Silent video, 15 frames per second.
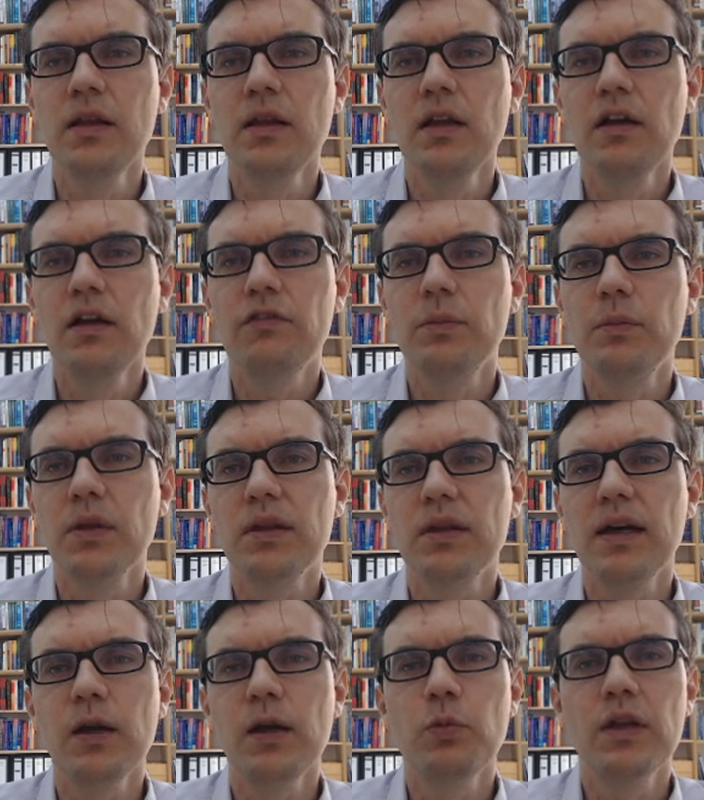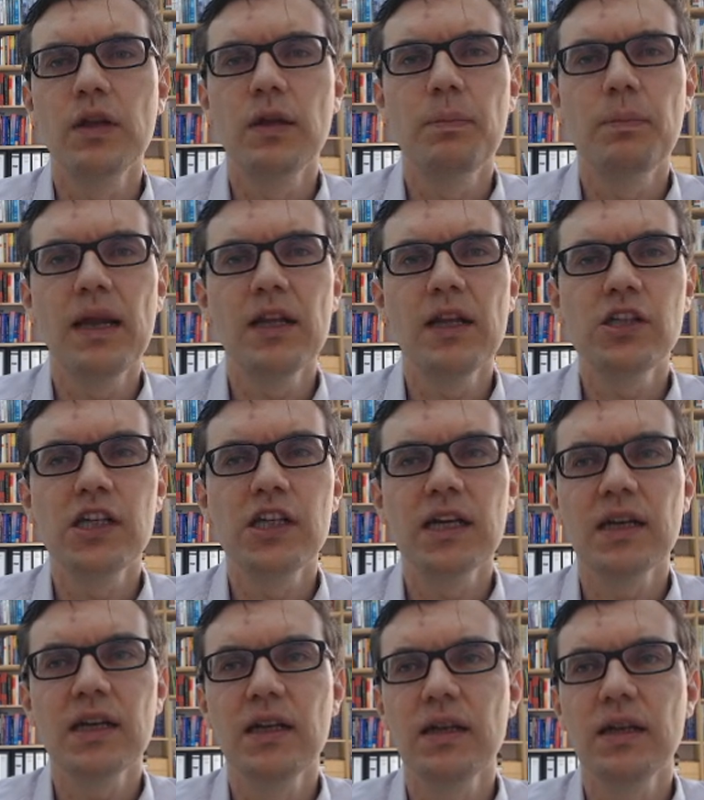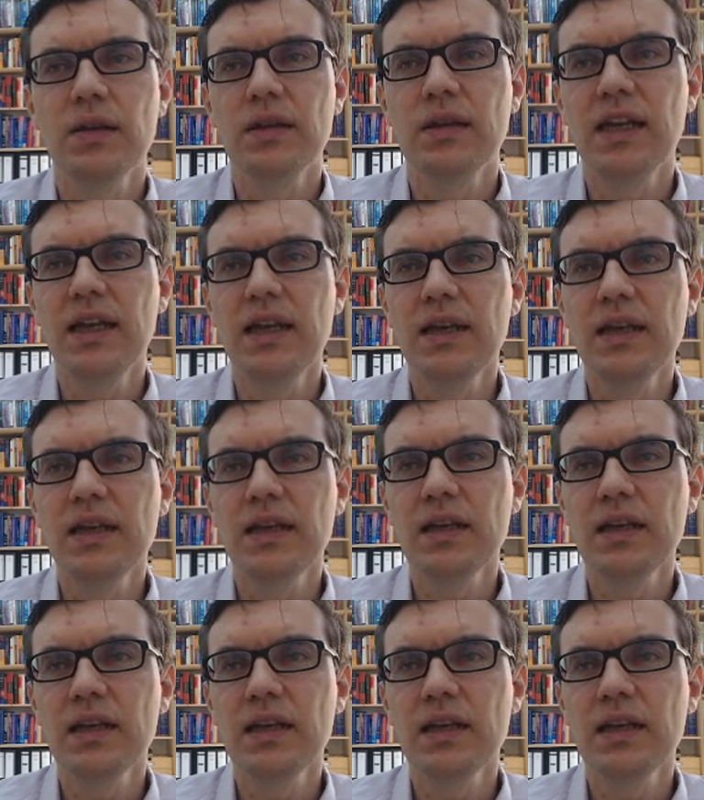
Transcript: from the side where the pallet jack is standing.